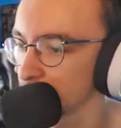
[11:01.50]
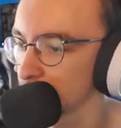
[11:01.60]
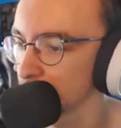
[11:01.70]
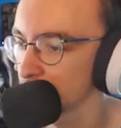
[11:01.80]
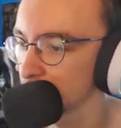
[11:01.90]

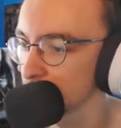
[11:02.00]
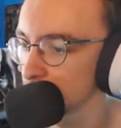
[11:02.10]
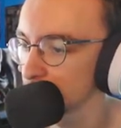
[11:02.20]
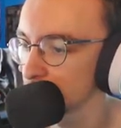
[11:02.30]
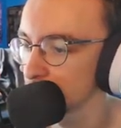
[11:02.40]

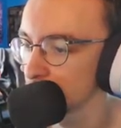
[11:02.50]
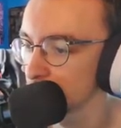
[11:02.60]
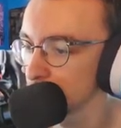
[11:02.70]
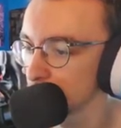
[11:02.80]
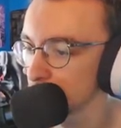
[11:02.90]

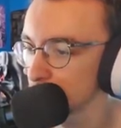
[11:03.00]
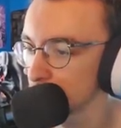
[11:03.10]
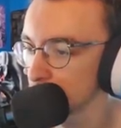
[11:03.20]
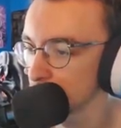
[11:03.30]
No one is speaking in this clip.